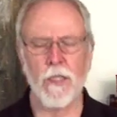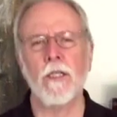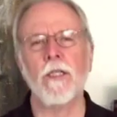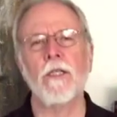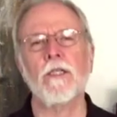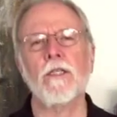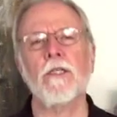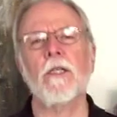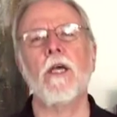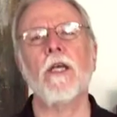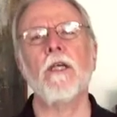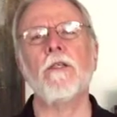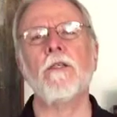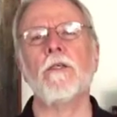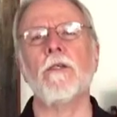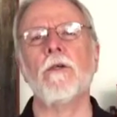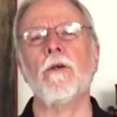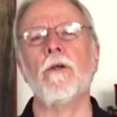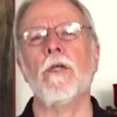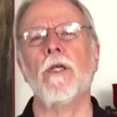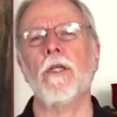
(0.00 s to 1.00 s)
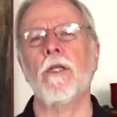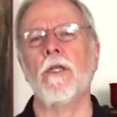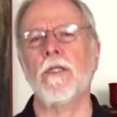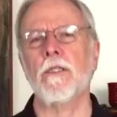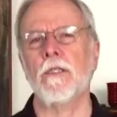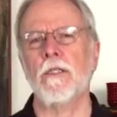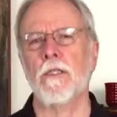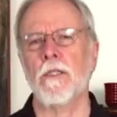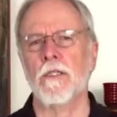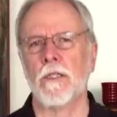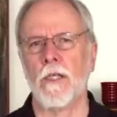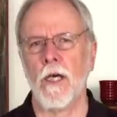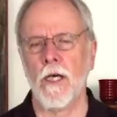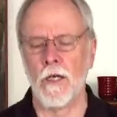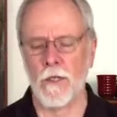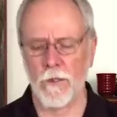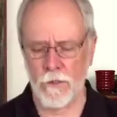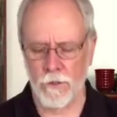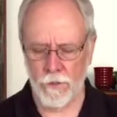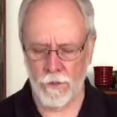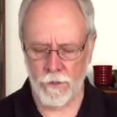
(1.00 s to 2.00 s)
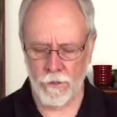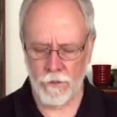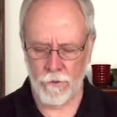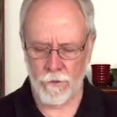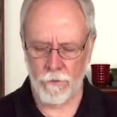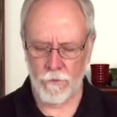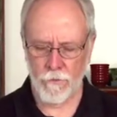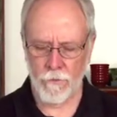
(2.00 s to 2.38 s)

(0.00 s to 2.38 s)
in his nature, and in his desires.